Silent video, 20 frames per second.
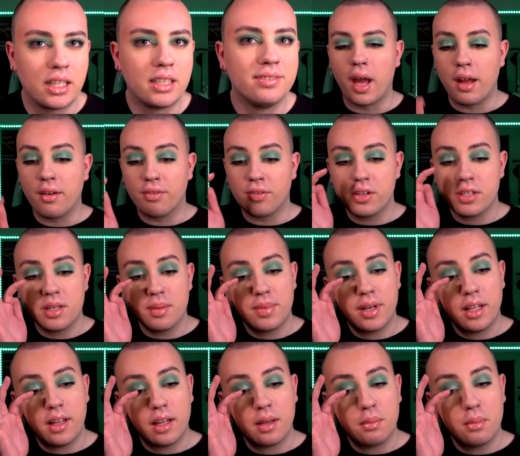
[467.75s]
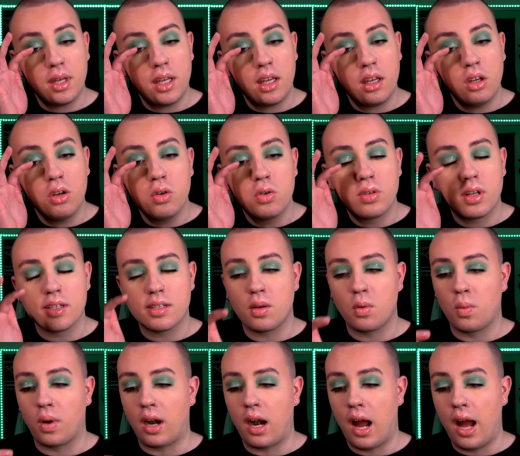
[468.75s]
And for somebody like me who doesn't
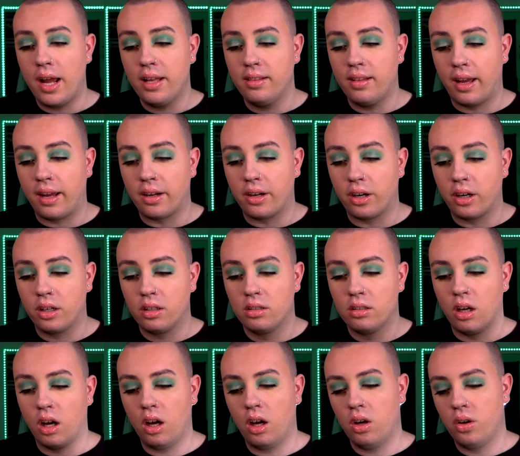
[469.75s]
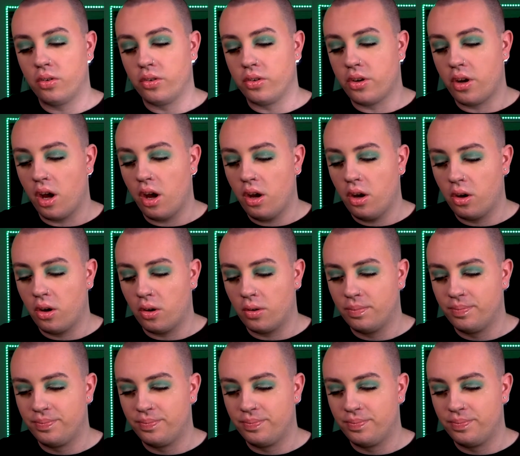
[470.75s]
wear eyeliner, oh no.